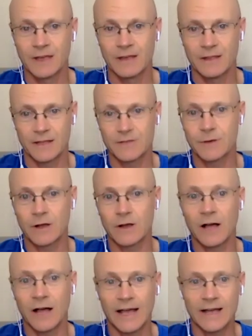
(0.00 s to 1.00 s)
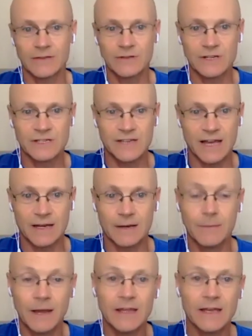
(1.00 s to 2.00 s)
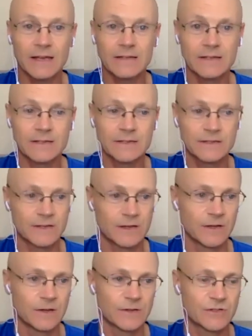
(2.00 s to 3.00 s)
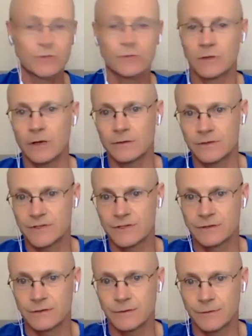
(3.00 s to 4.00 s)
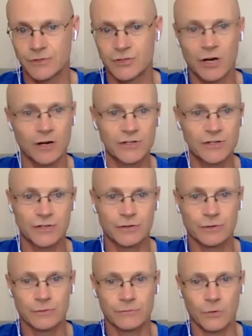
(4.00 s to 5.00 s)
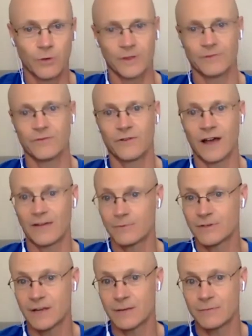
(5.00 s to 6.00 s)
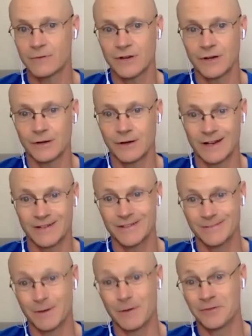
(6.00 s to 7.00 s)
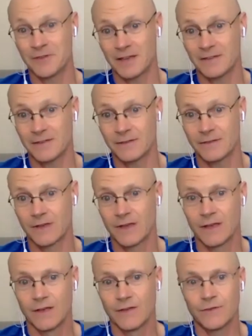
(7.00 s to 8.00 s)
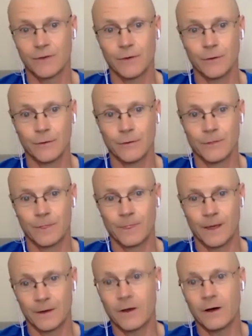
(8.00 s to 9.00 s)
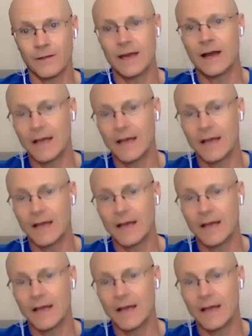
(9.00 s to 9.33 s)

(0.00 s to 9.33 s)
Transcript: That's what I'll call high interest debt. And in many cases, student loans will charge you more than 5% per year, actually, in most cases. So I call that high